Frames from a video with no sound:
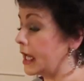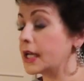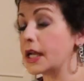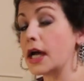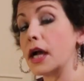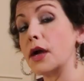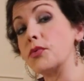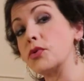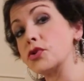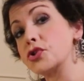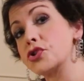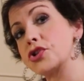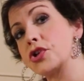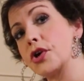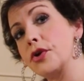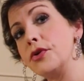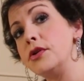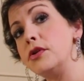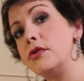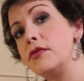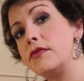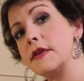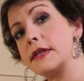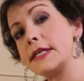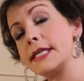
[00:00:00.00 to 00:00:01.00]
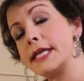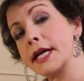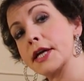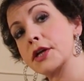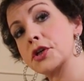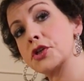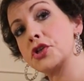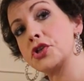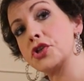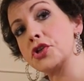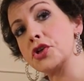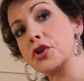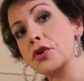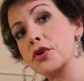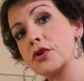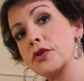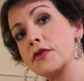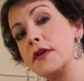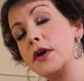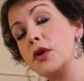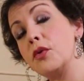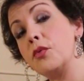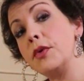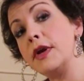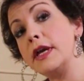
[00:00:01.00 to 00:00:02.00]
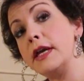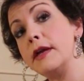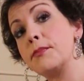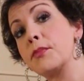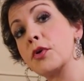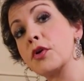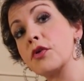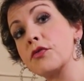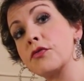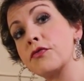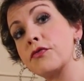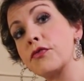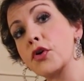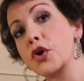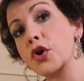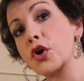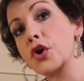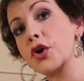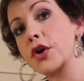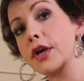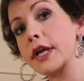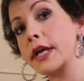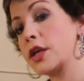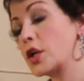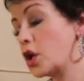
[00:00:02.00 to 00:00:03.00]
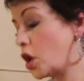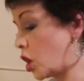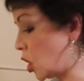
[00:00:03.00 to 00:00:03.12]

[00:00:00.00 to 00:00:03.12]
And I will show you the texture that we prefer in